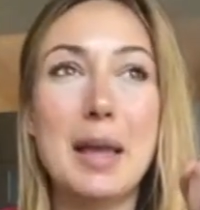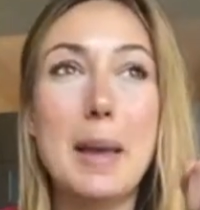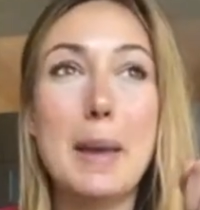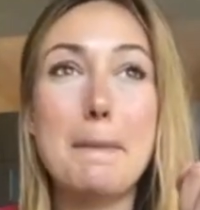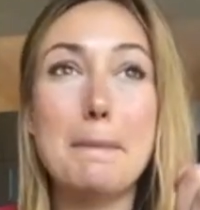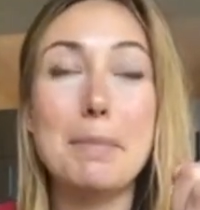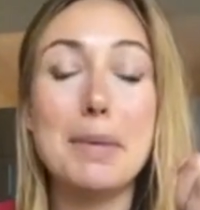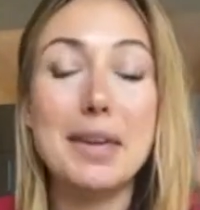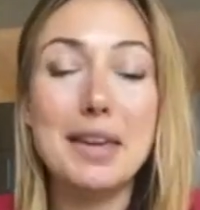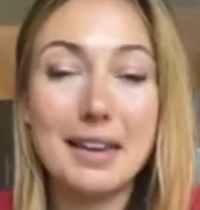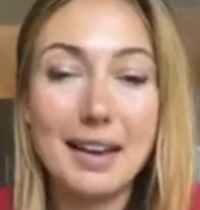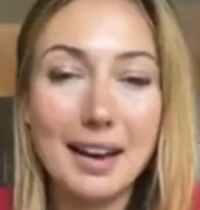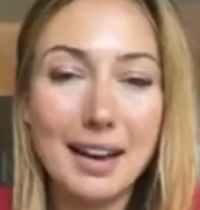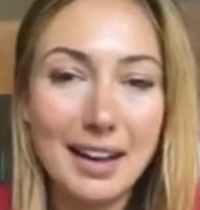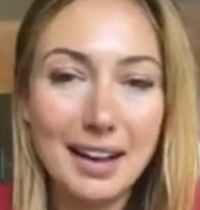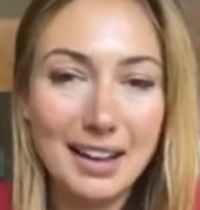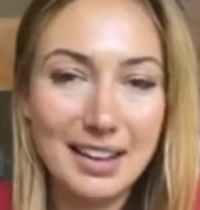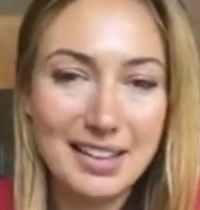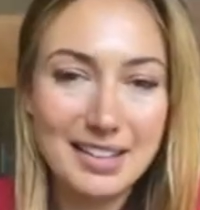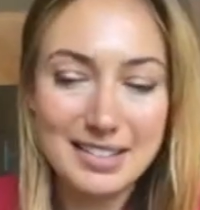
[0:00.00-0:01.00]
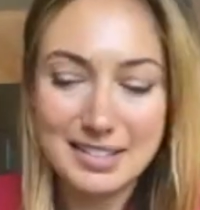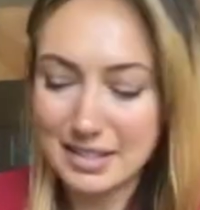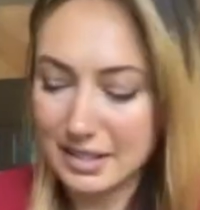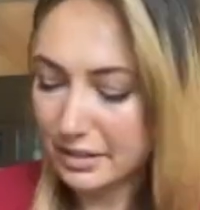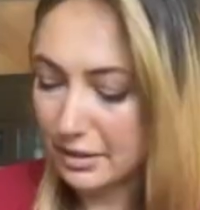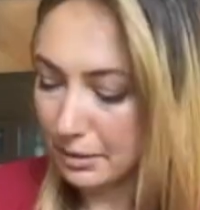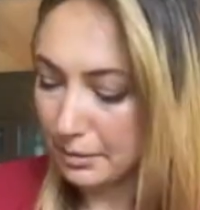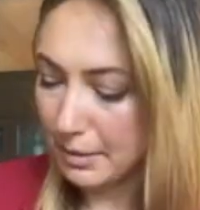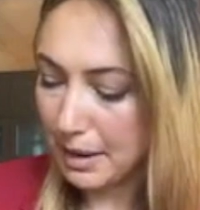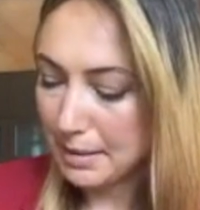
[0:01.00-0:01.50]
because there
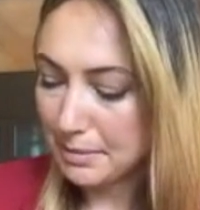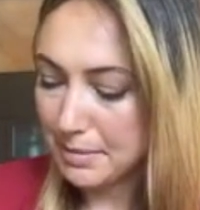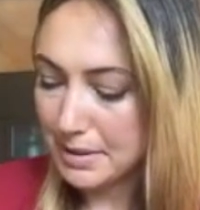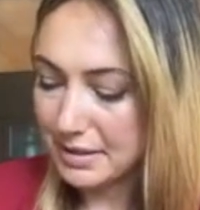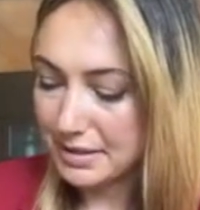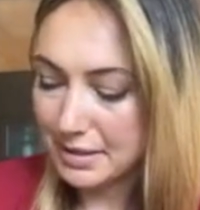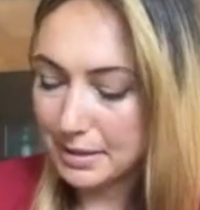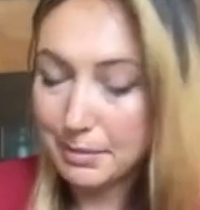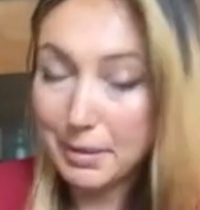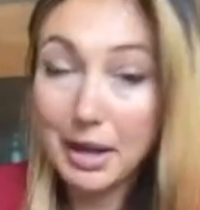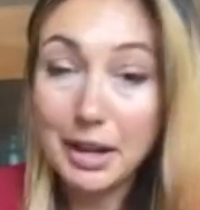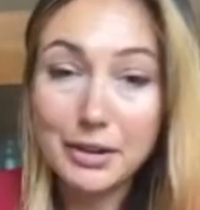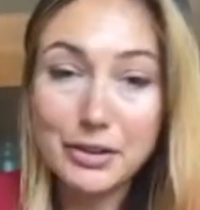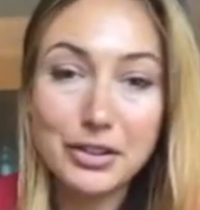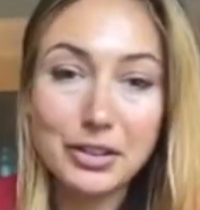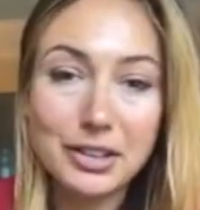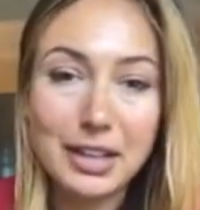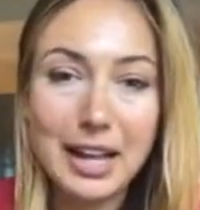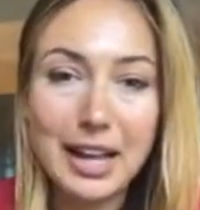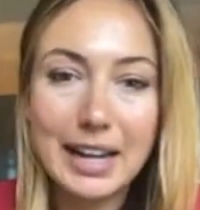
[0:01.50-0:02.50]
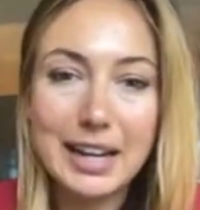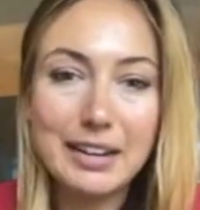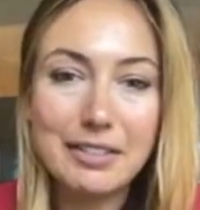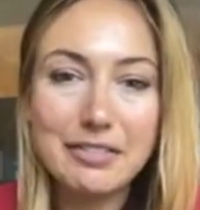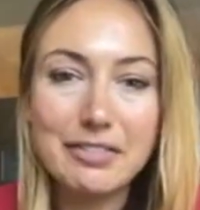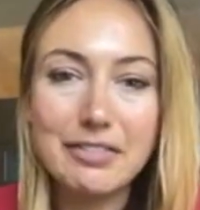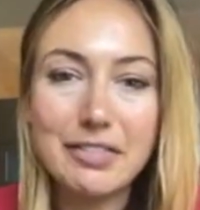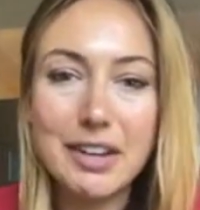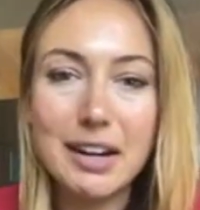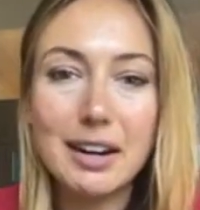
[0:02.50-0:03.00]
might be some underlying
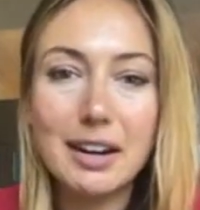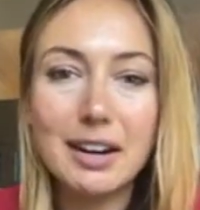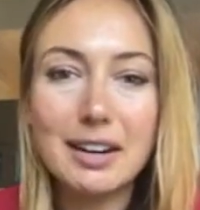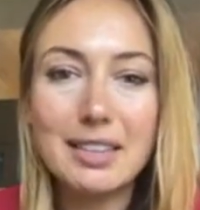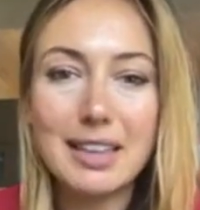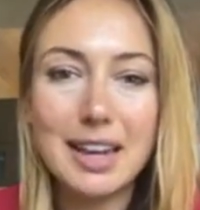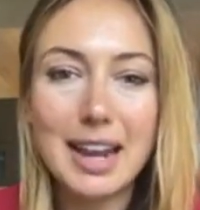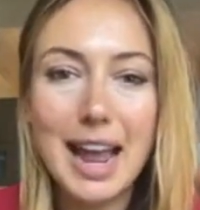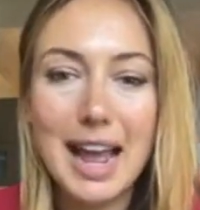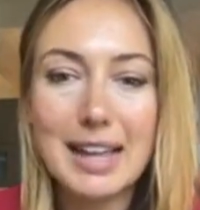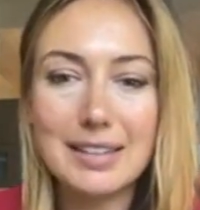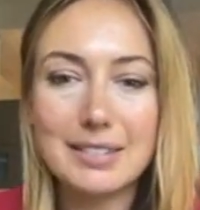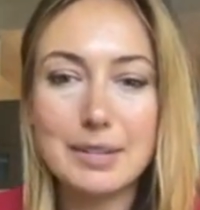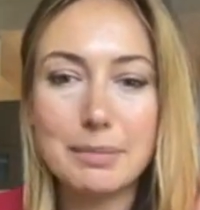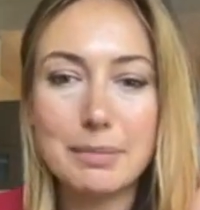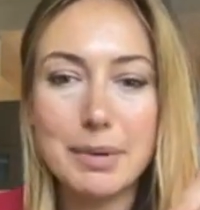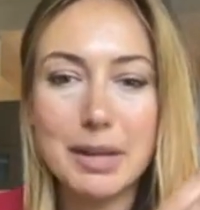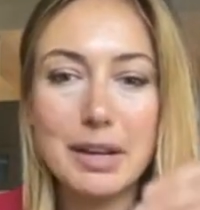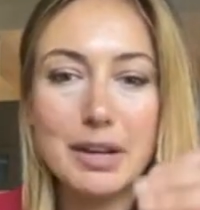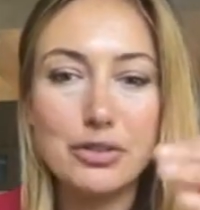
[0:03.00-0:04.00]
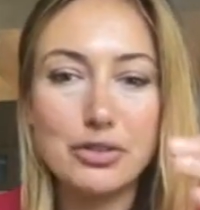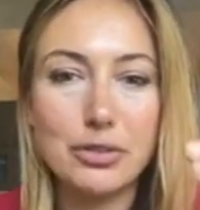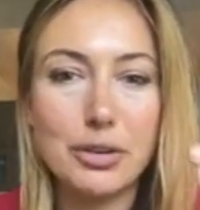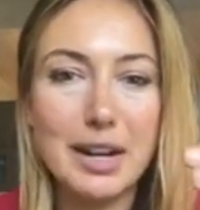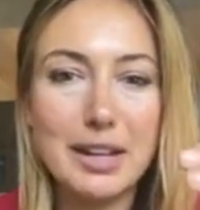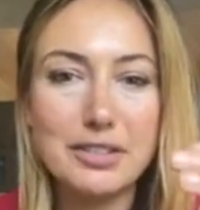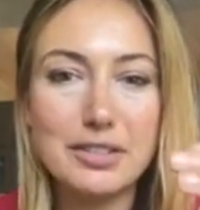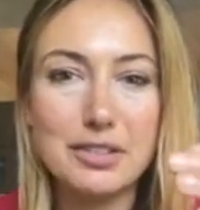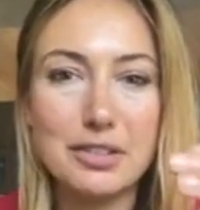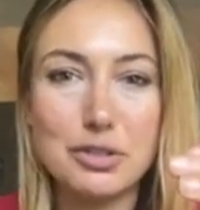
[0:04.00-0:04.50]
fear that hasn't been
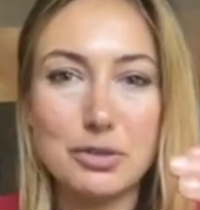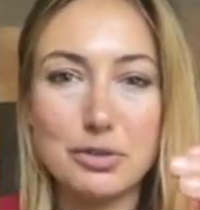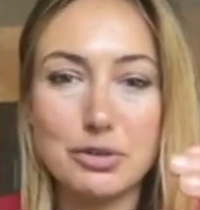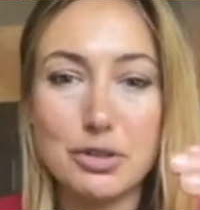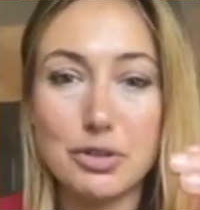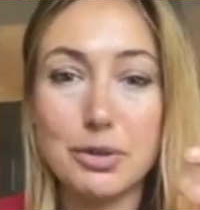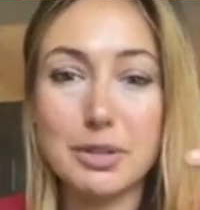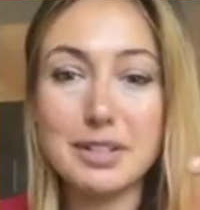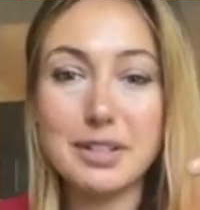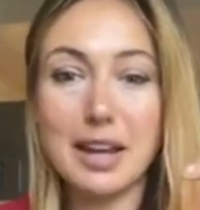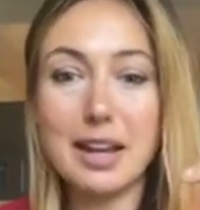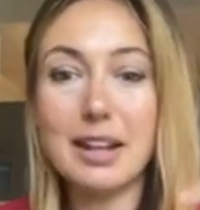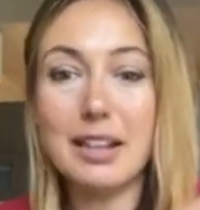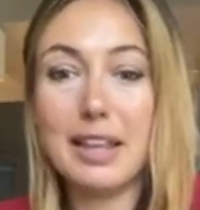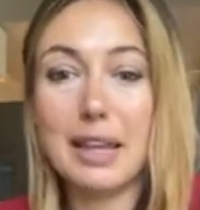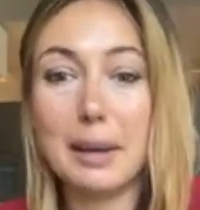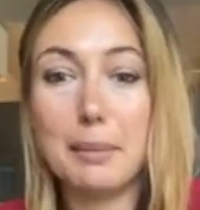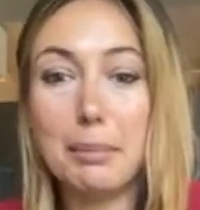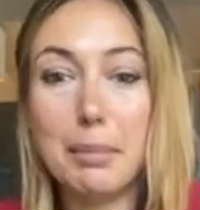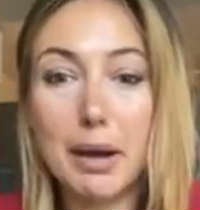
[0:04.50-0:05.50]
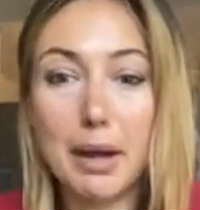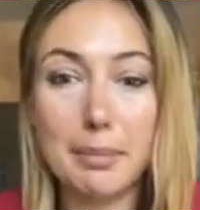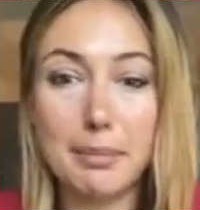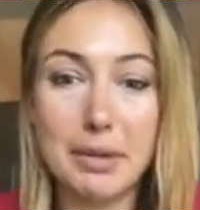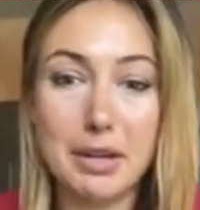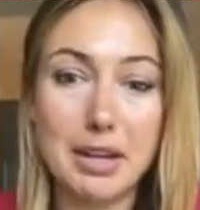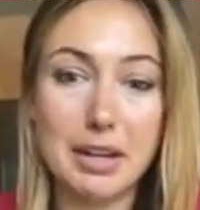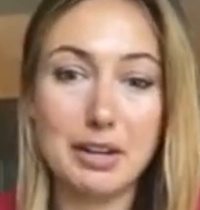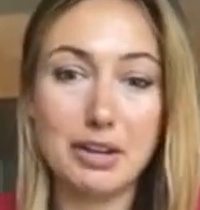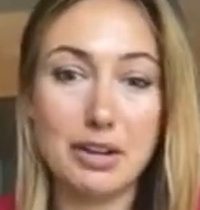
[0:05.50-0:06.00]
addressed to. So it's kind of like
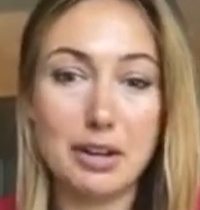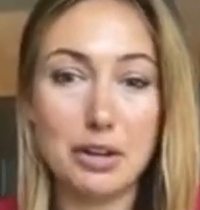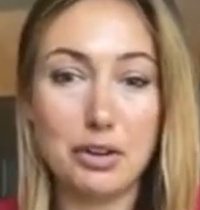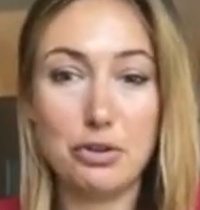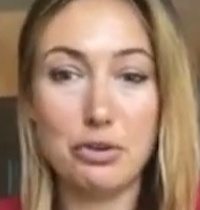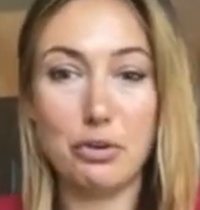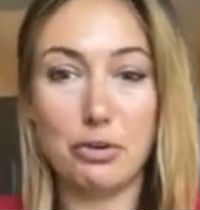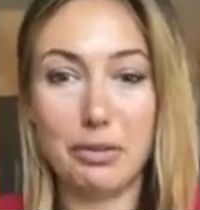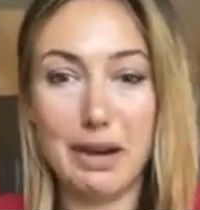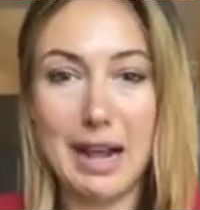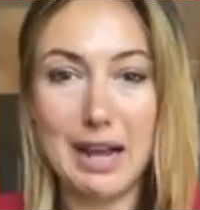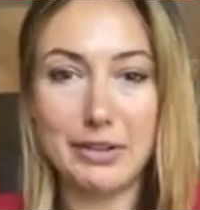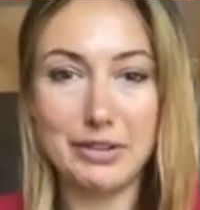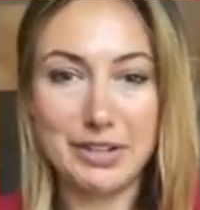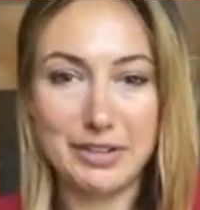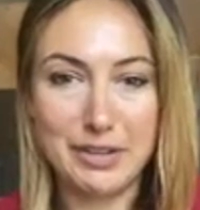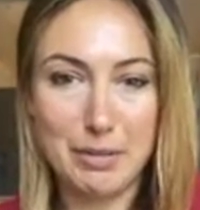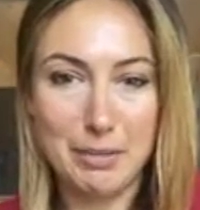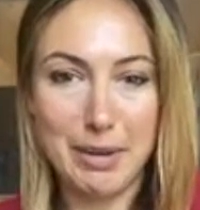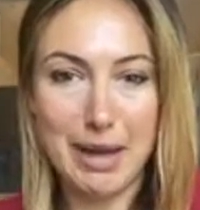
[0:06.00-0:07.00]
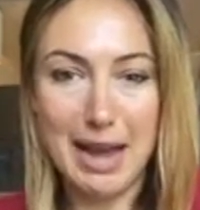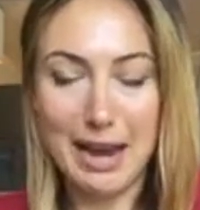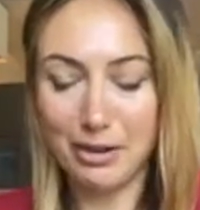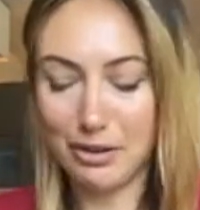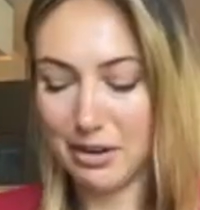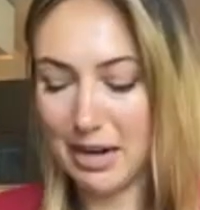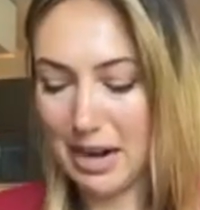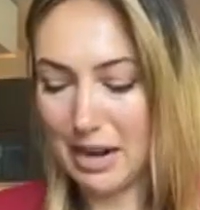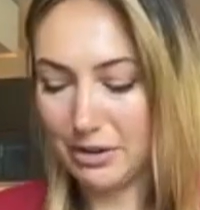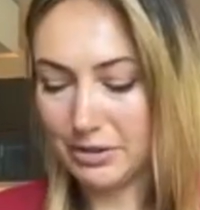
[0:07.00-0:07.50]
puppeting you around in the
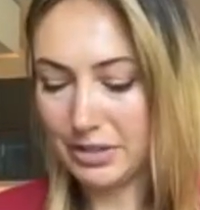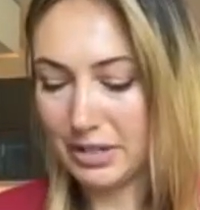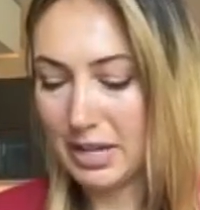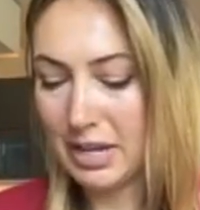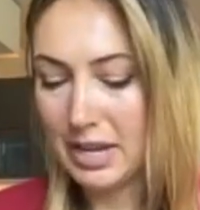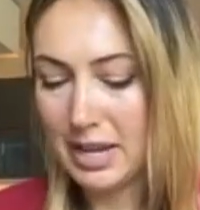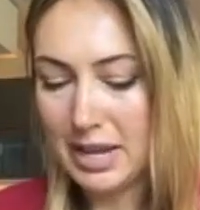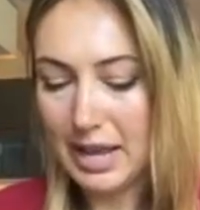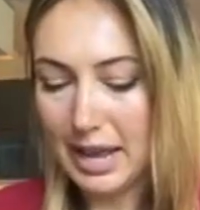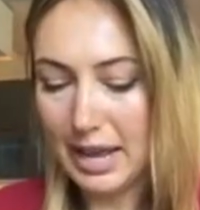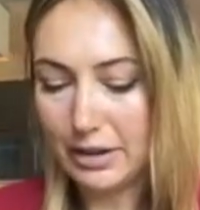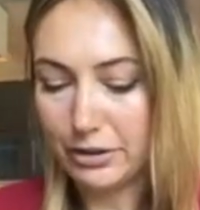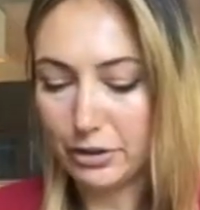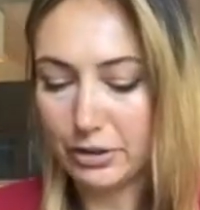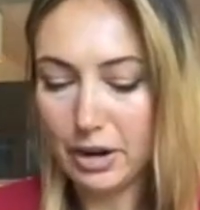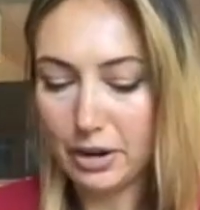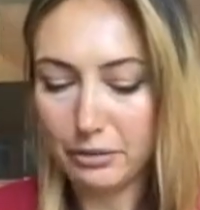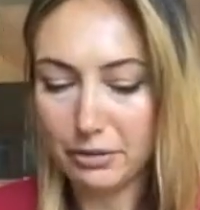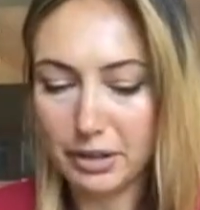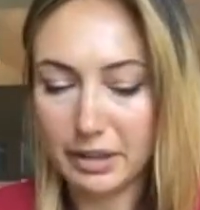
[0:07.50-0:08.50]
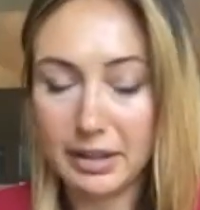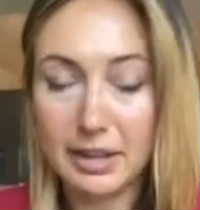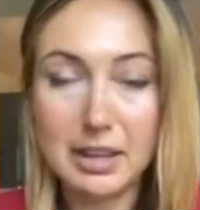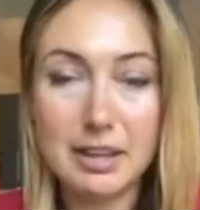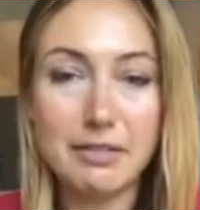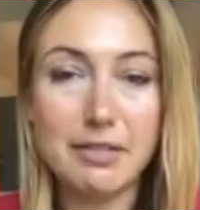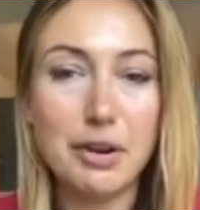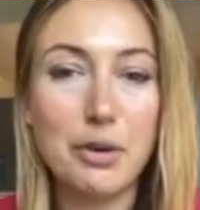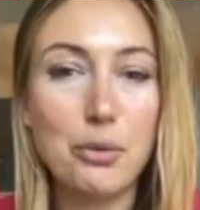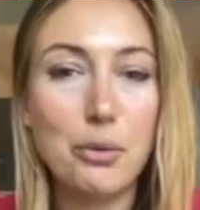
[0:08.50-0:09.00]
background and you're not really
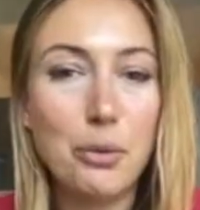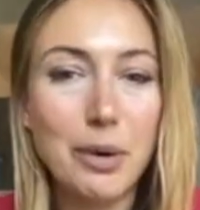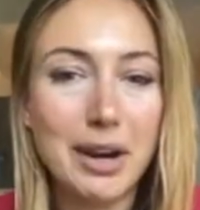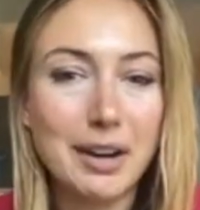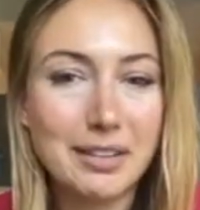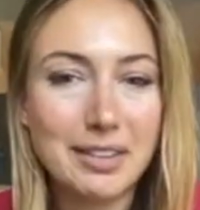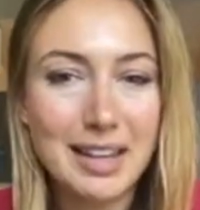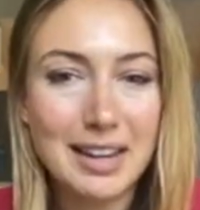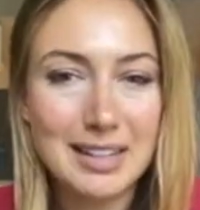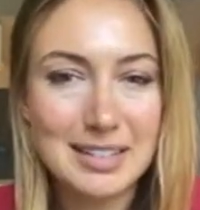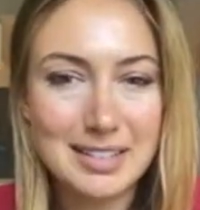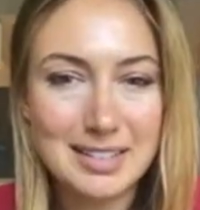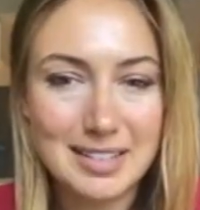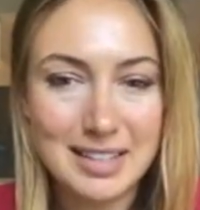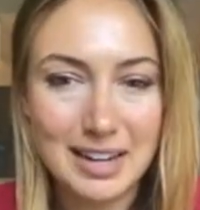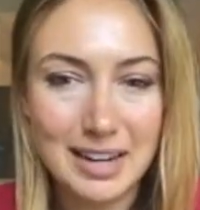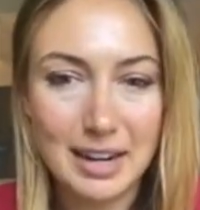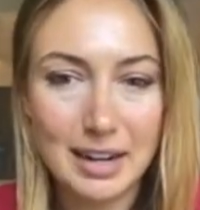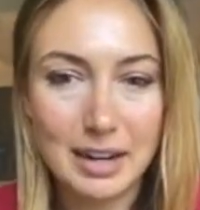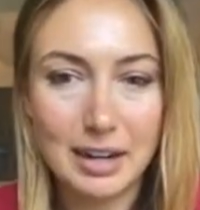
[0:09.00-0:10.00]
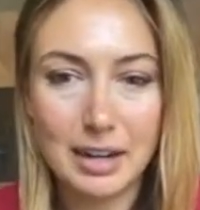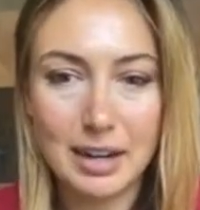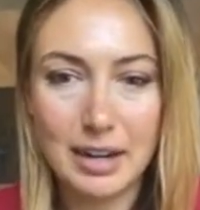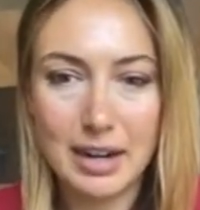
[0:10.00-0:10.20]
even aware that it's there.